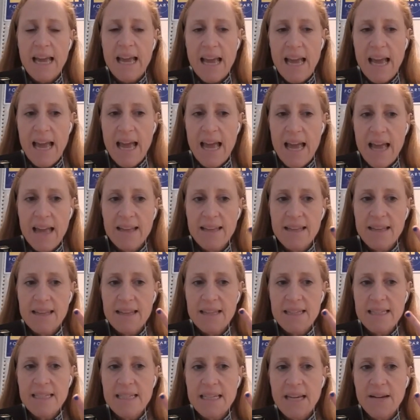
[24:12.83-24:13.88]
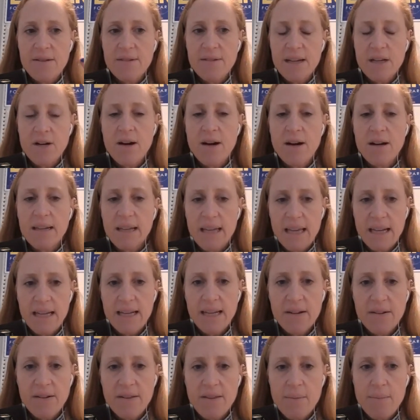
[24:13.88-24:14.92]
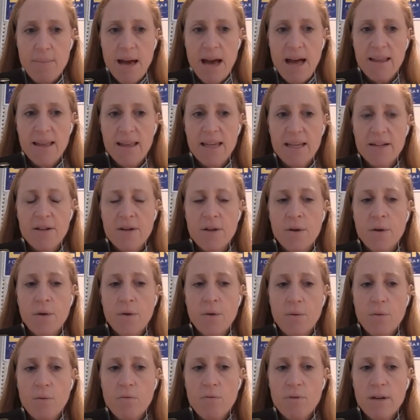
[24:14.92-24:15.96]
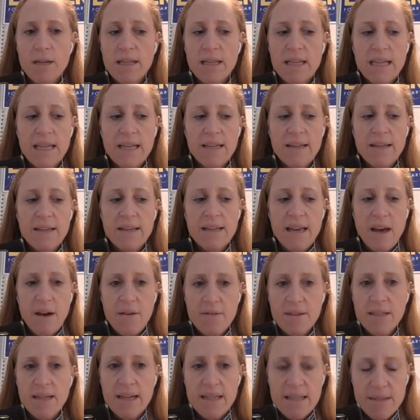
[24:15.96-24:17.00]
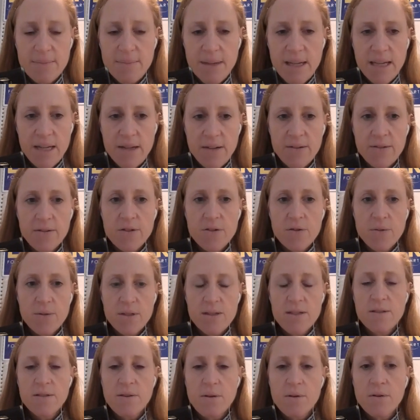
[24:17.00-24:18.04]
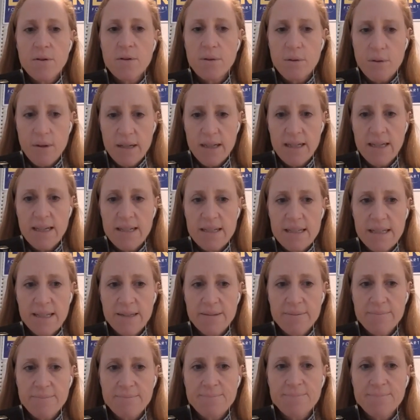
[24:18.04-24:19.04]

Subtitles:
and the DA recall, getting it on the ballot, really galvanized me towards local organizing.